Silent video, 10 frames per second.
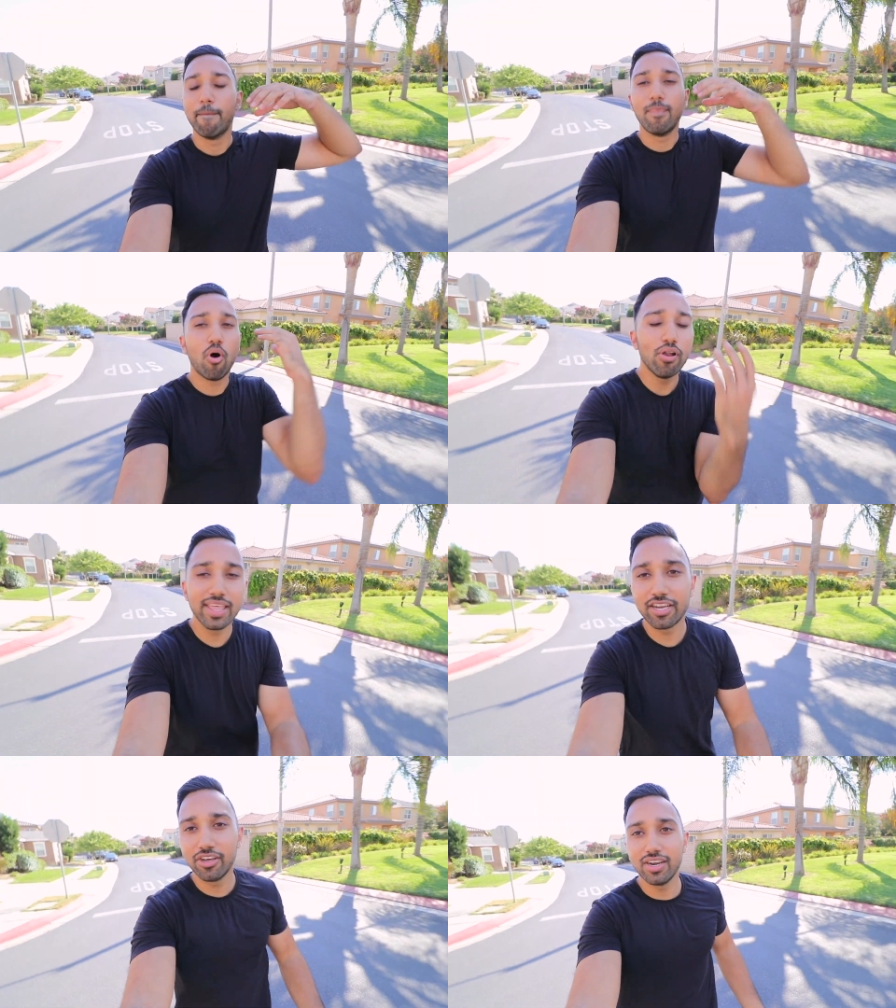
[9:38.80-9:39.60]
more
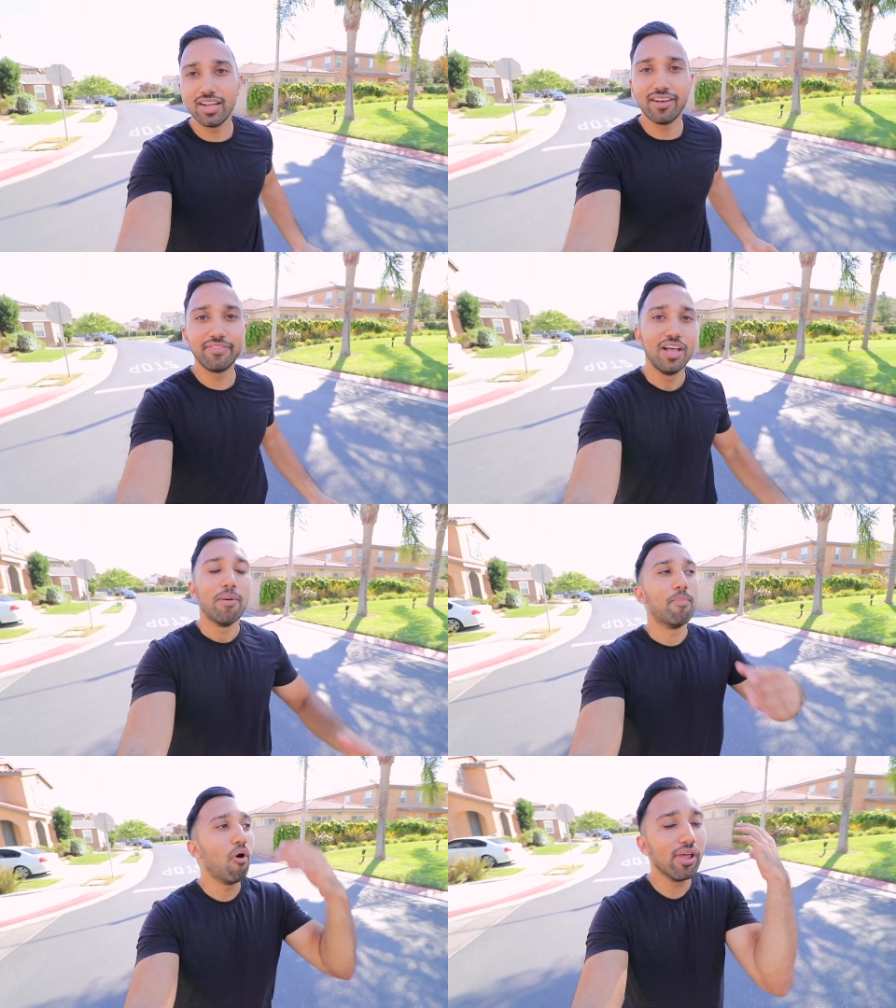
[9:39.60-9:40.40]
than good enough
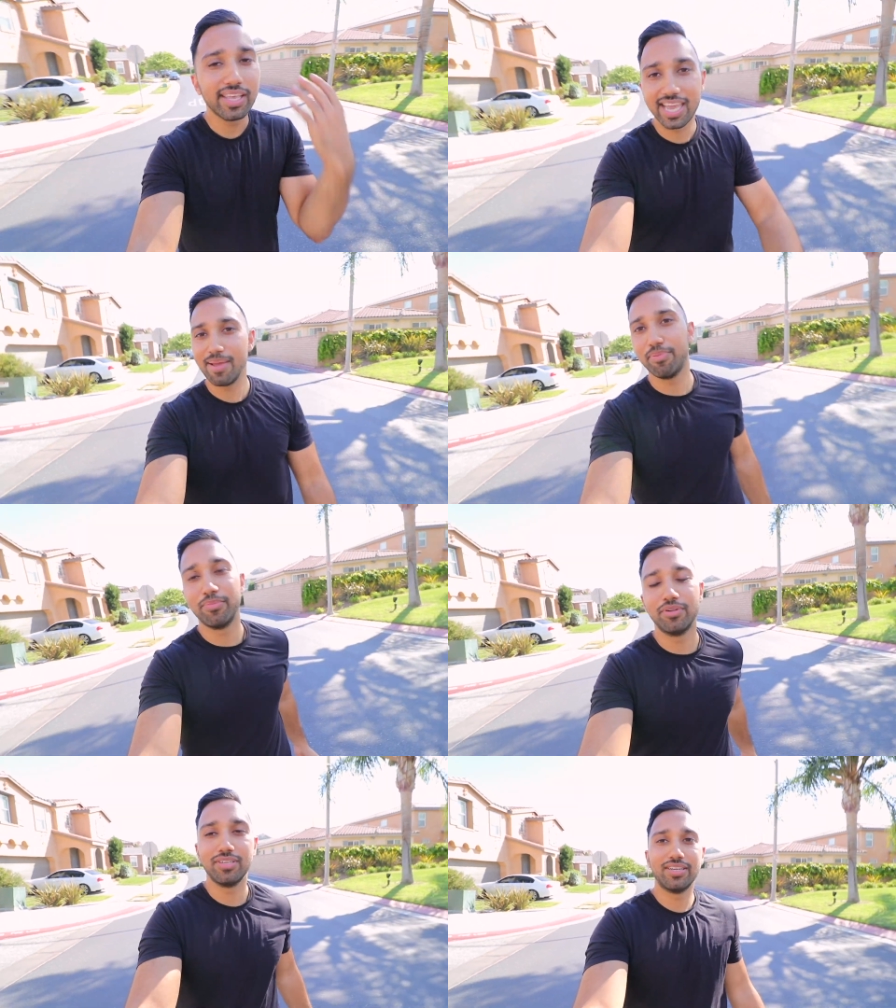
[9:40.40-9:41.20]
more than
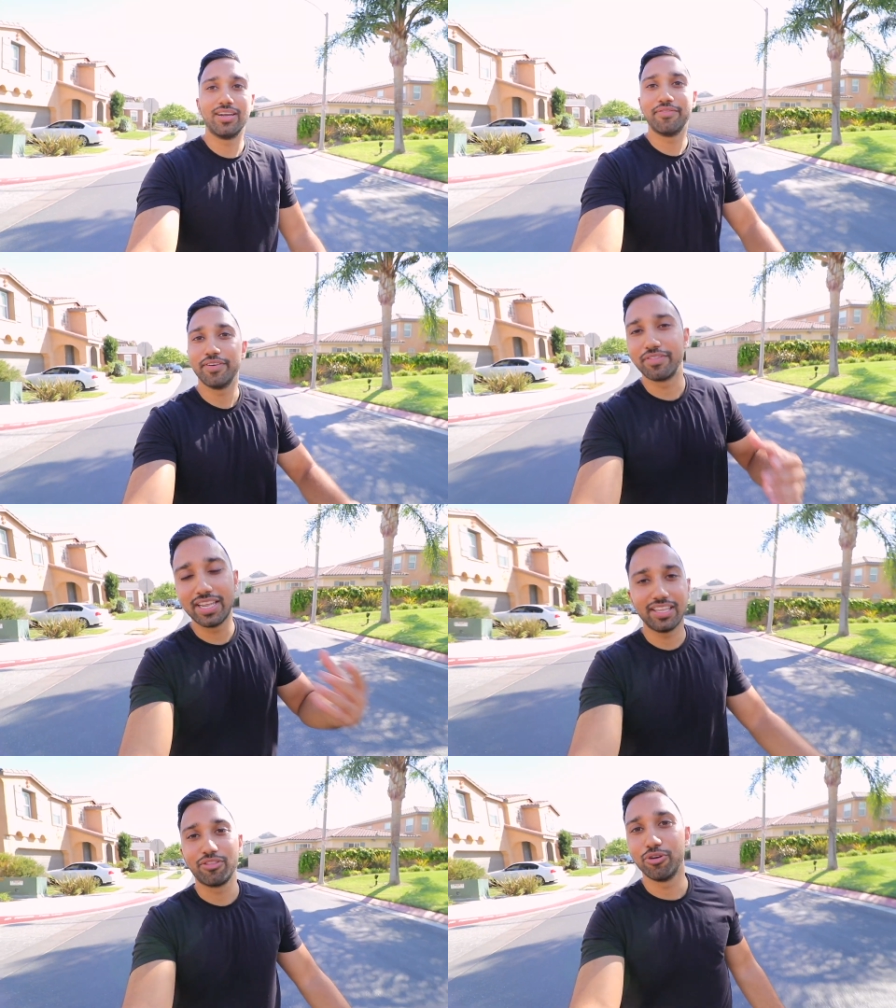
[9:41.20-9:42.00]
capable enough of
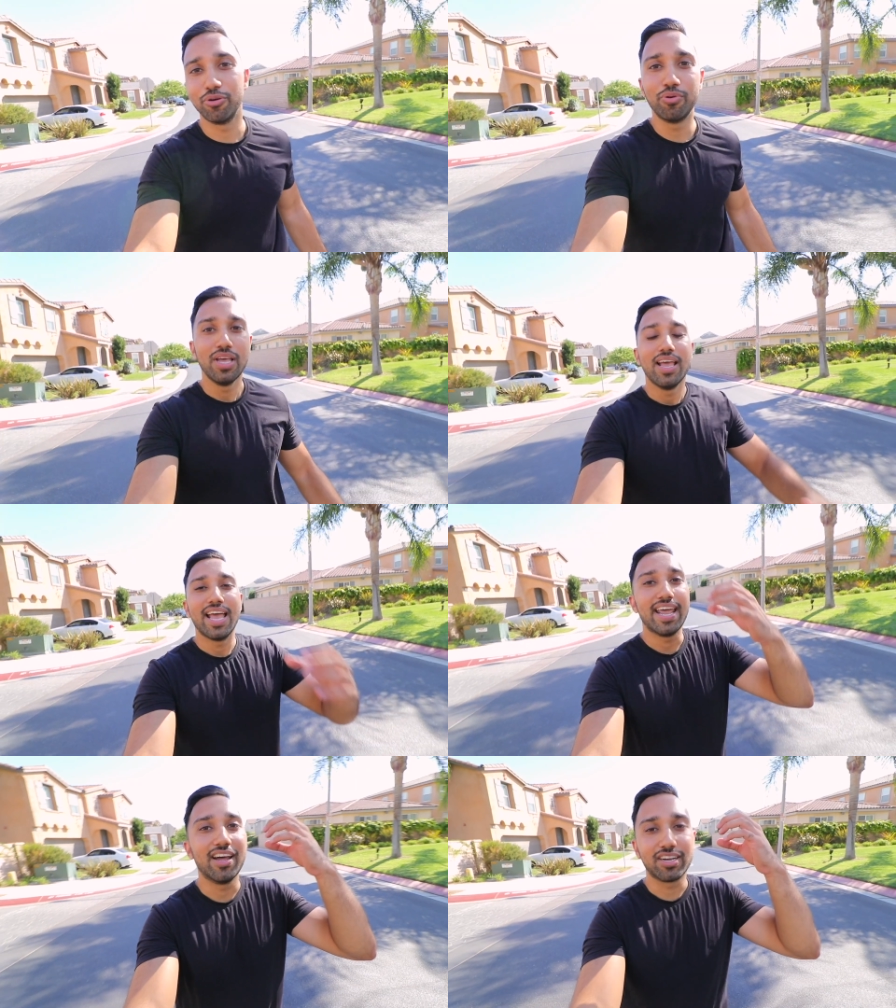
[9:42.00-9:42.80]
getting through
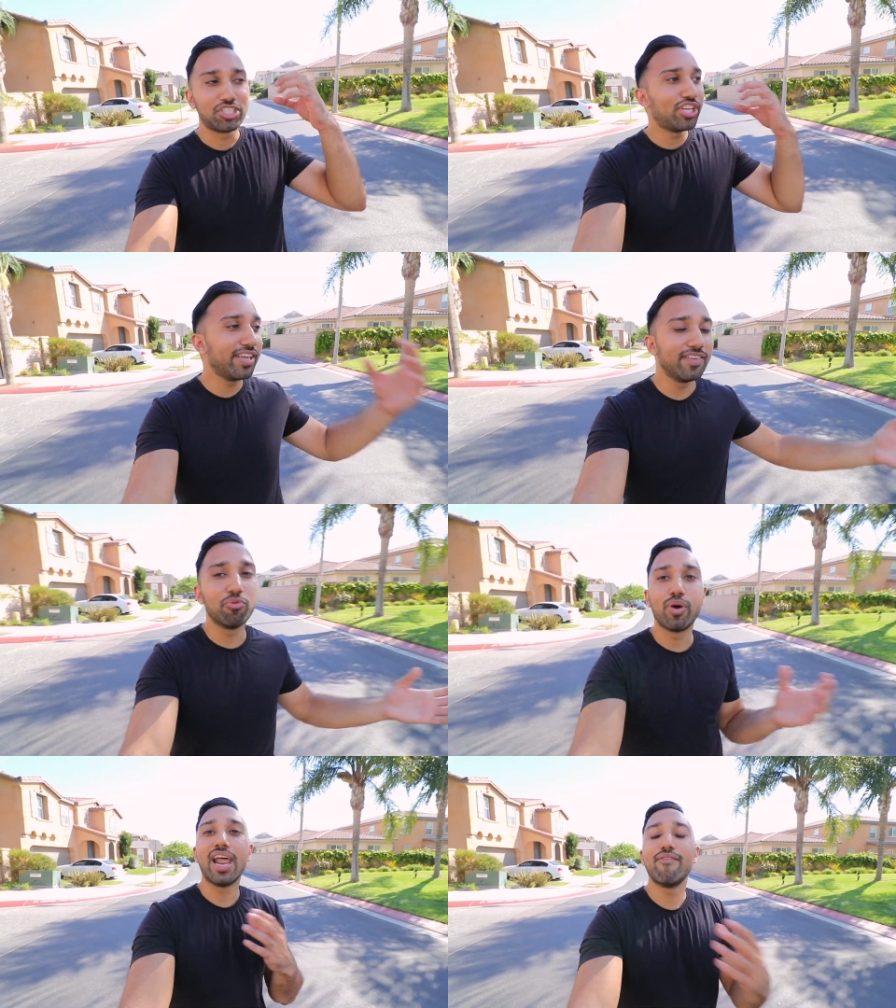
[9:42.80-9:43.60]
and
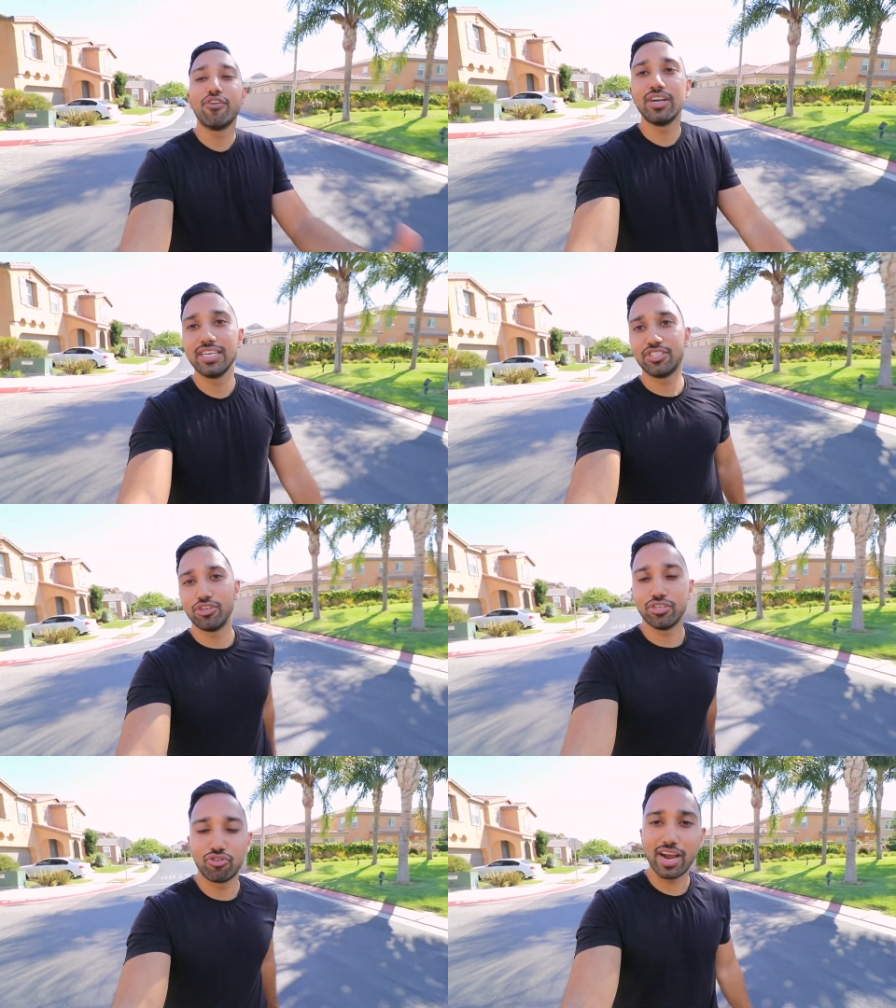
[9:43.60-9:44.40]
achieving whatever it is
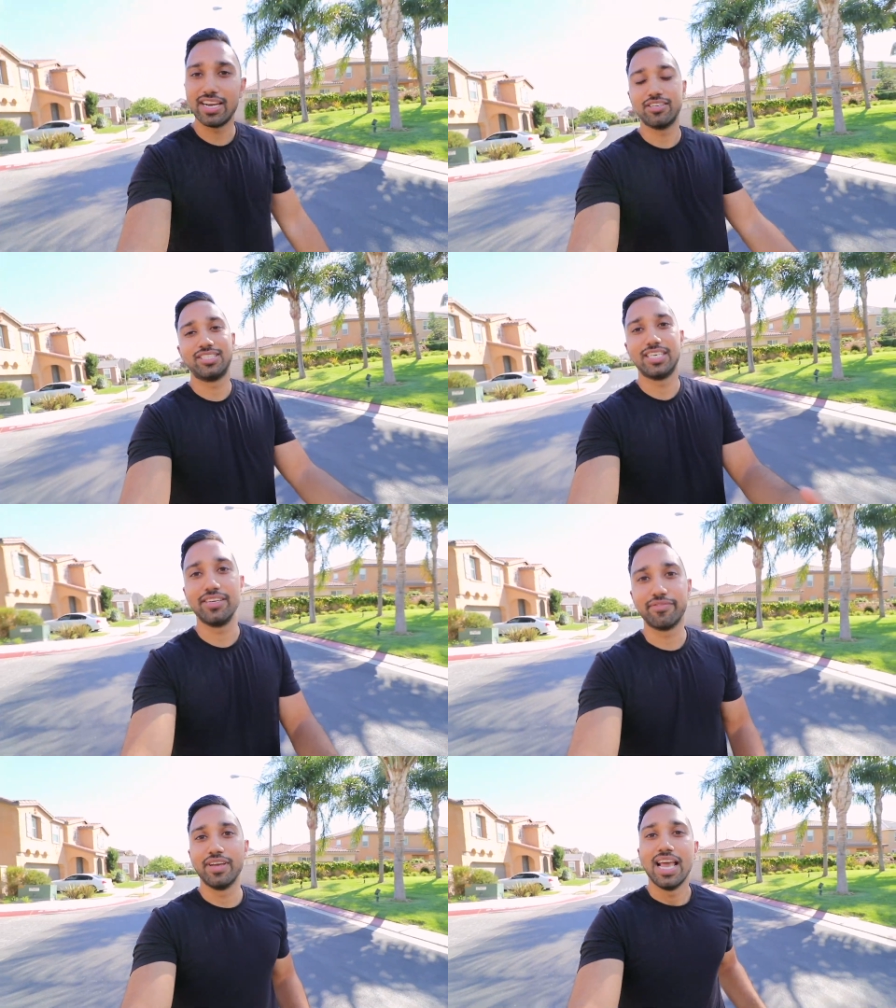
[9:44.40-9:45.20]
you're trying to
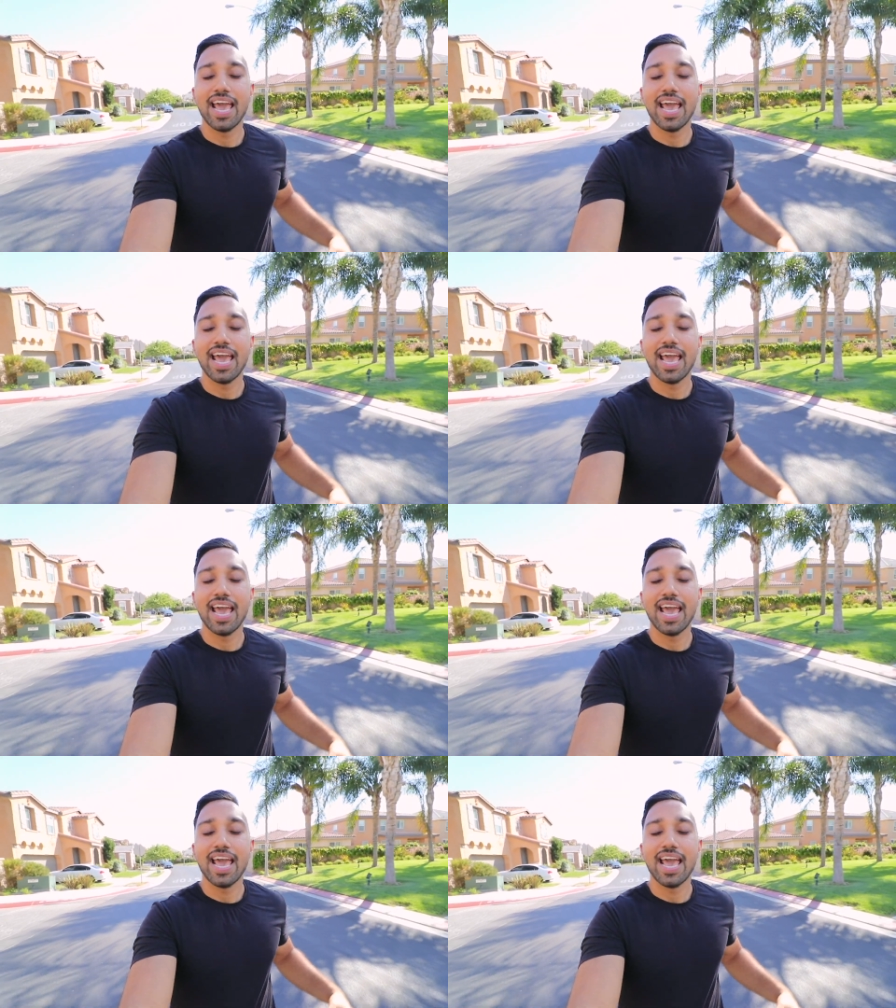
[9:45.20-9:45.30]
achieve